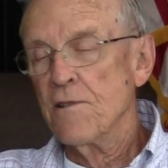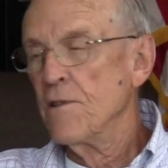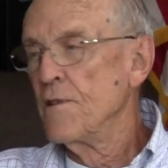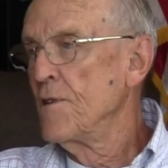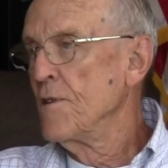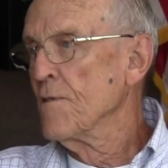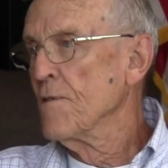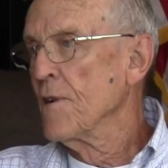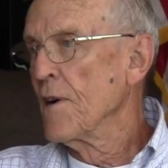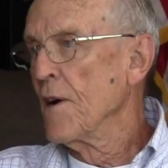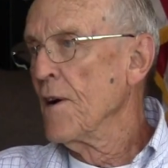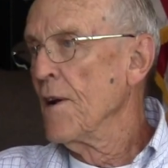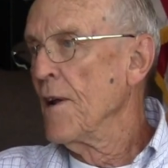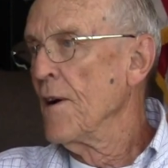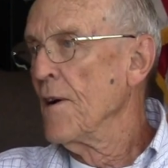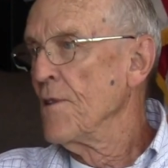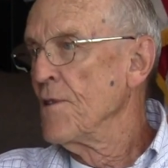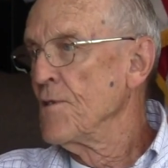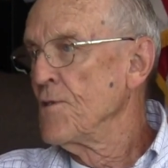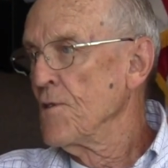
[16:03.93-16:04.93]
until I got
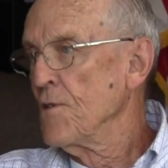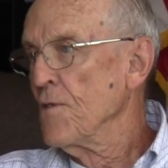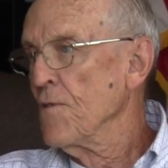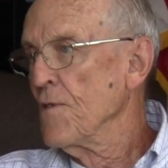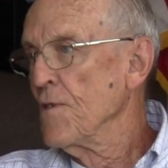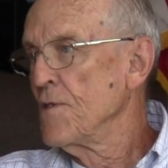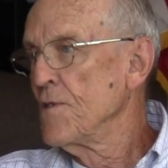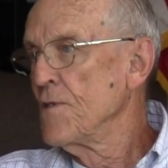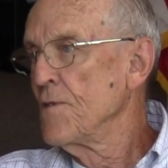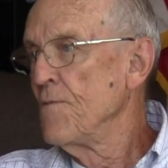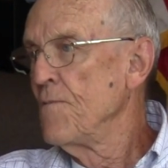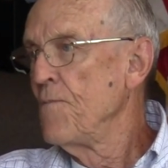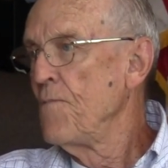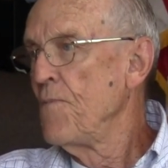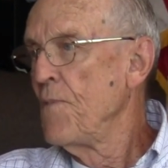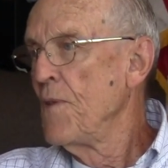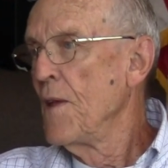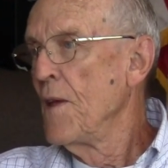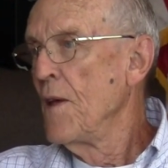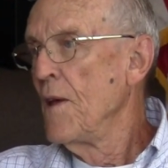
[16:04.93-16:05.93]
out of the service. I see.